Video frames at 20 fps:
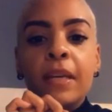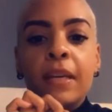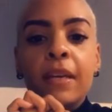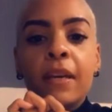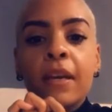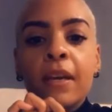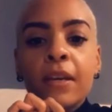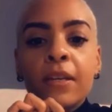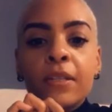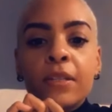
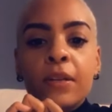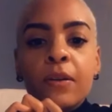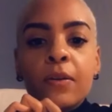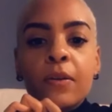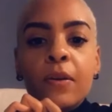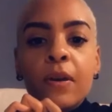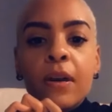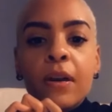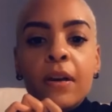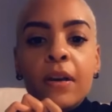So
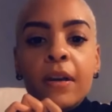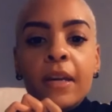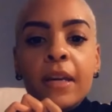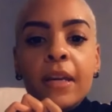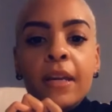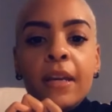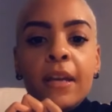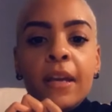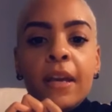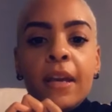our
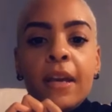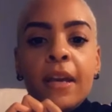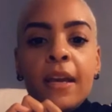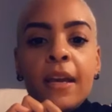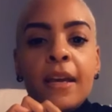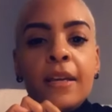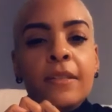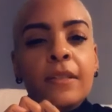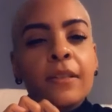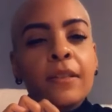NA has
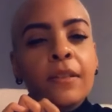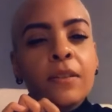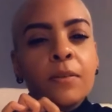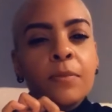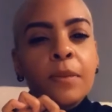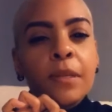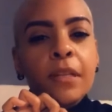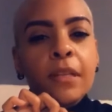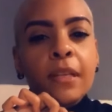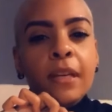a little bit
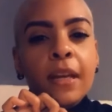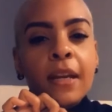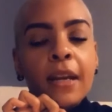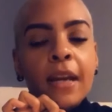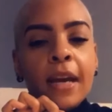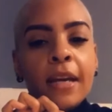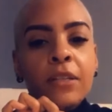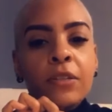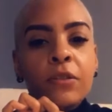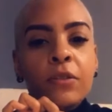of that
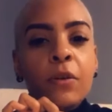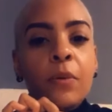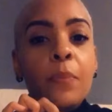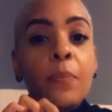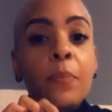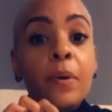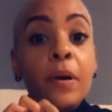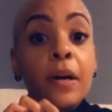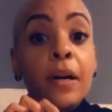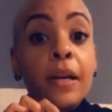natural,
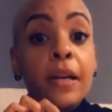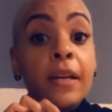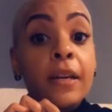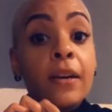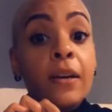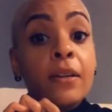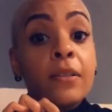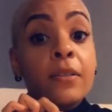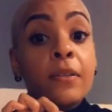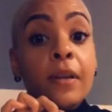but it
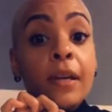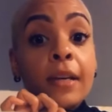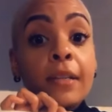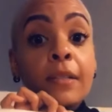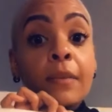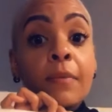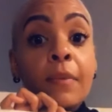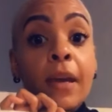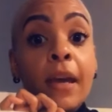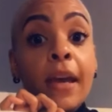also has some
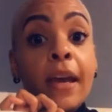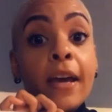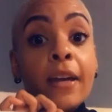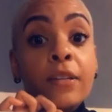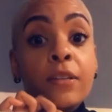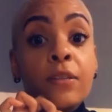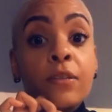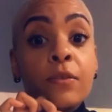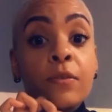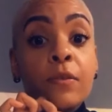ash
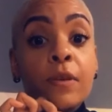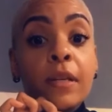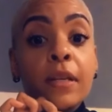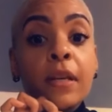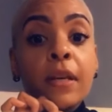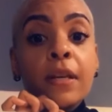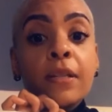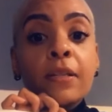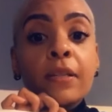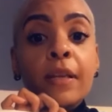to it.
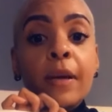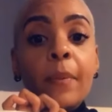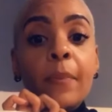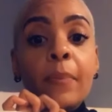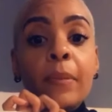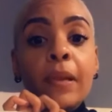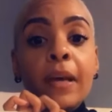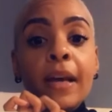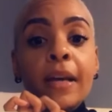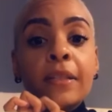So that
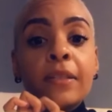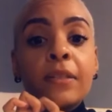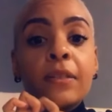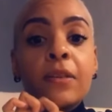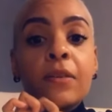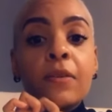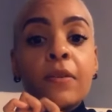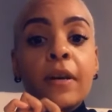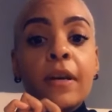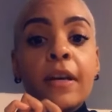black to
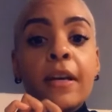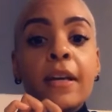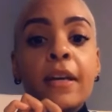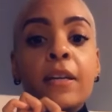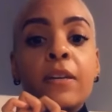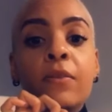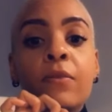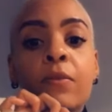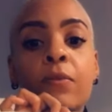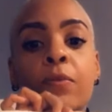gray,
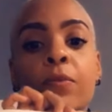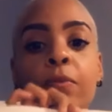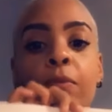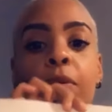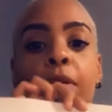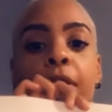you can really